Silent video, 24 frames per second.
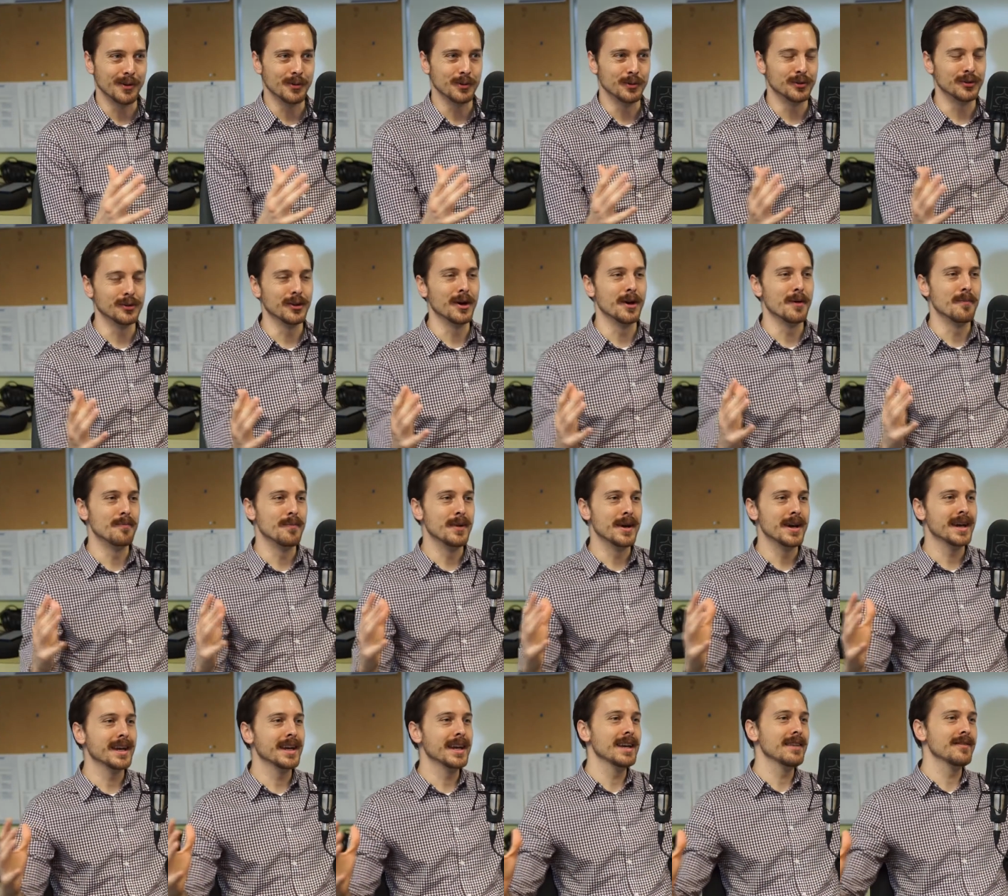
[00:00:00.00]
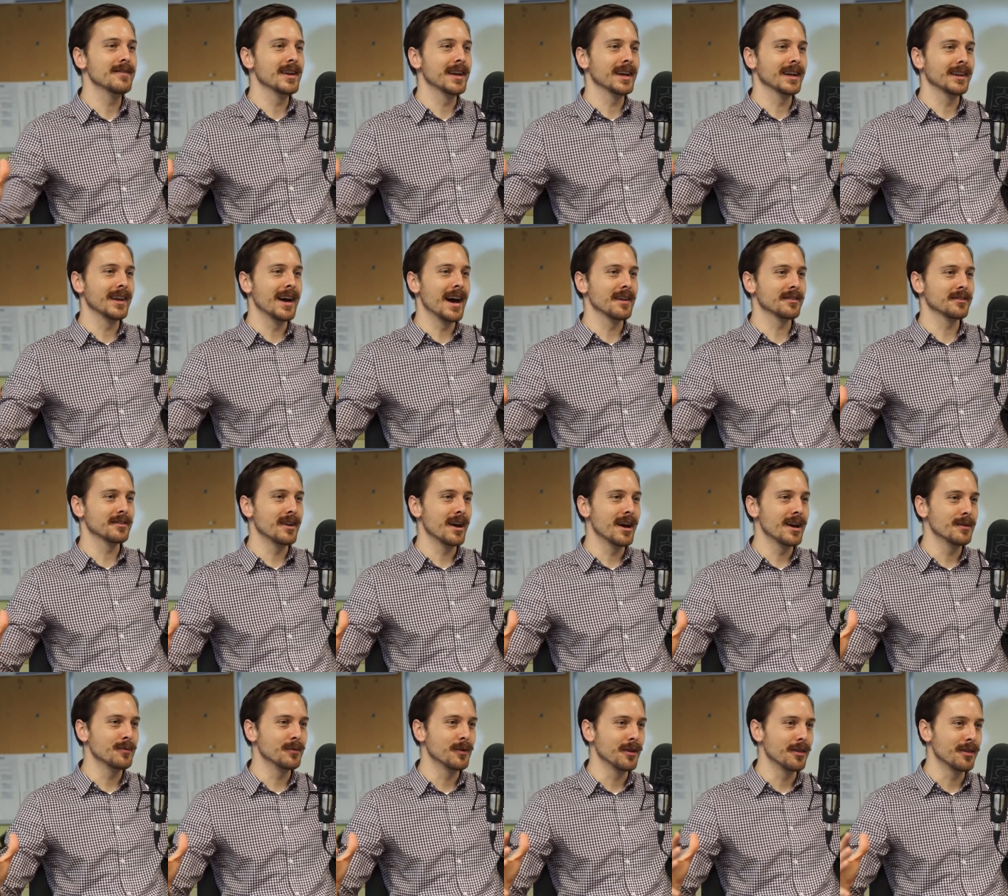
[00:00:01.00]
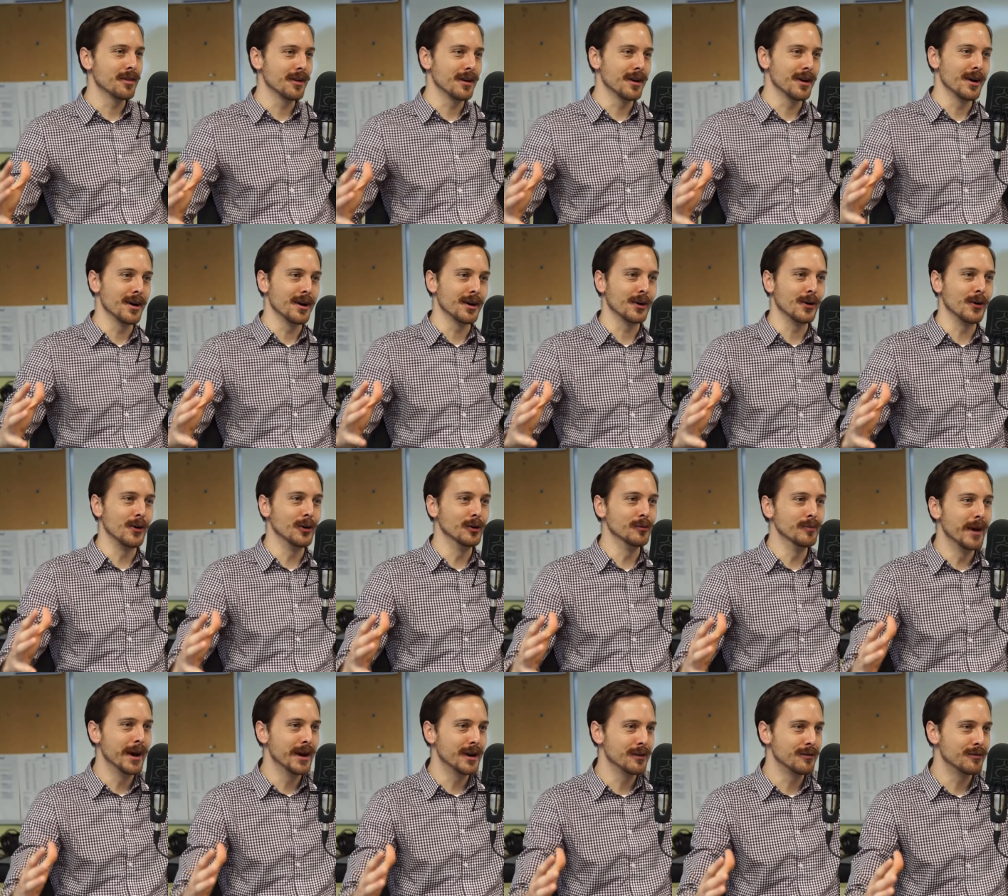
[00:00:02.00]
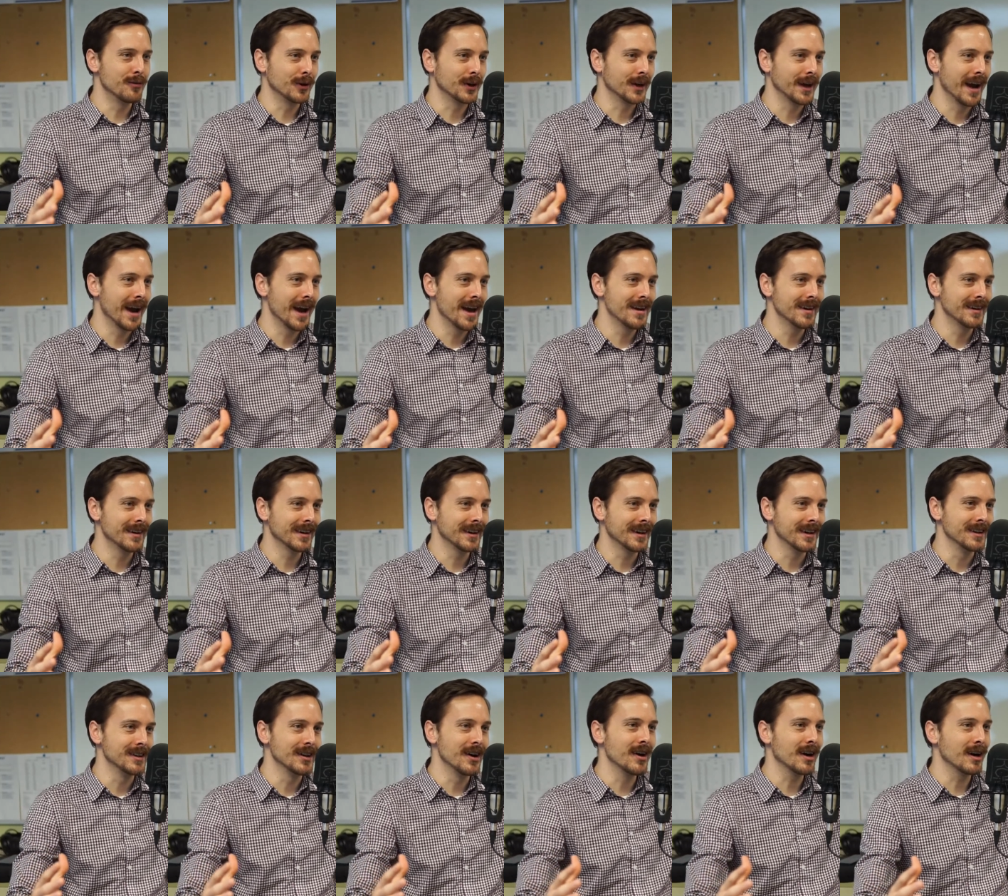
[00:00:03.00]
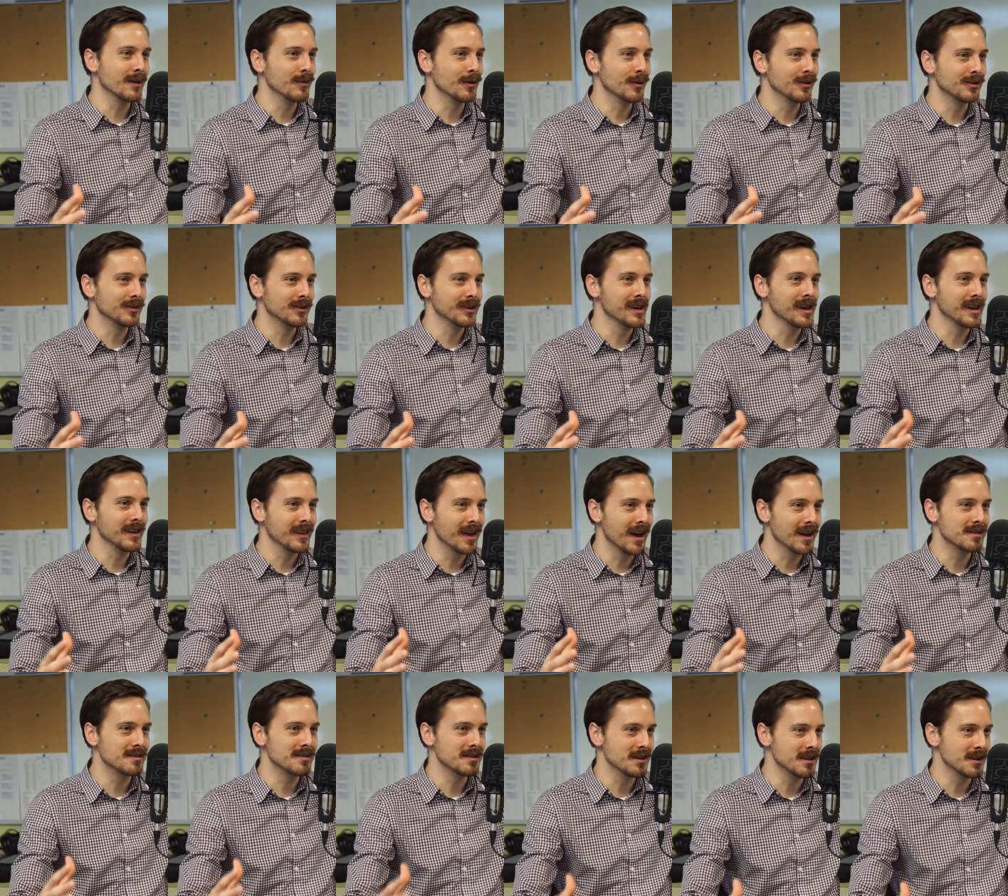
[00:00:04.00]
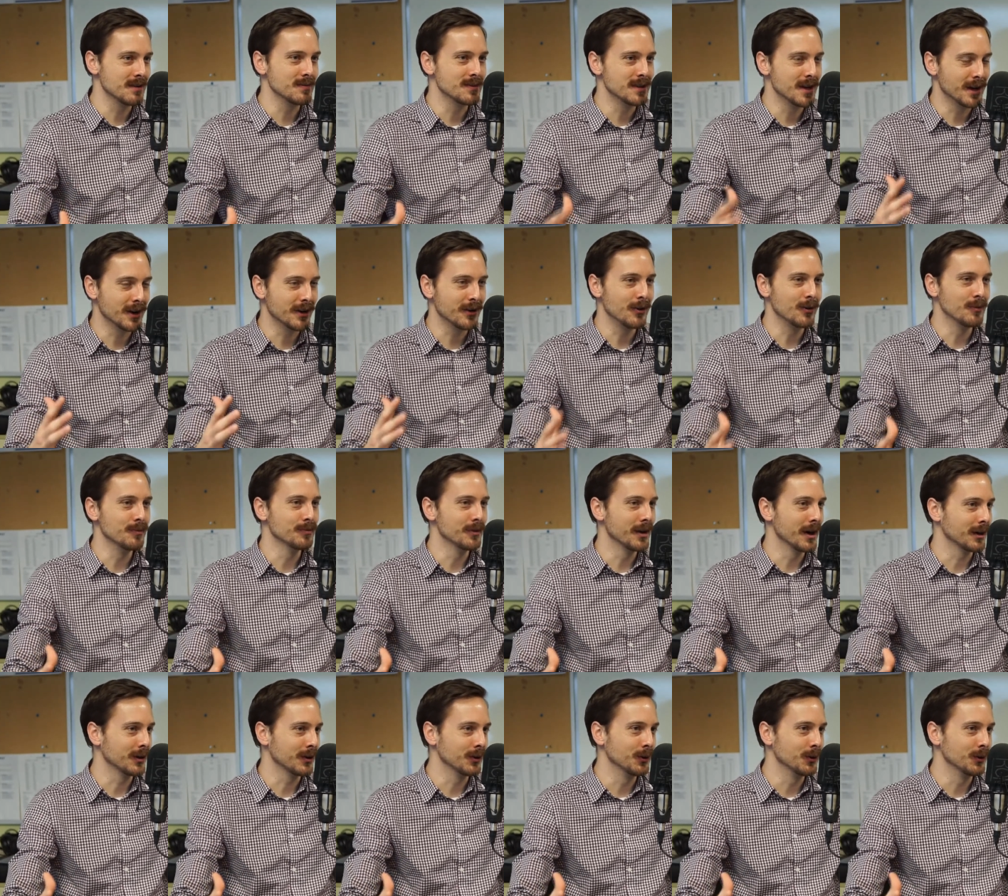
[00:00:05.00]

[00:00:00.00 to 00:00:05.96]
it was a big evening last night with uh, a gold medal for Canada. Can you talk about seeing that team take home that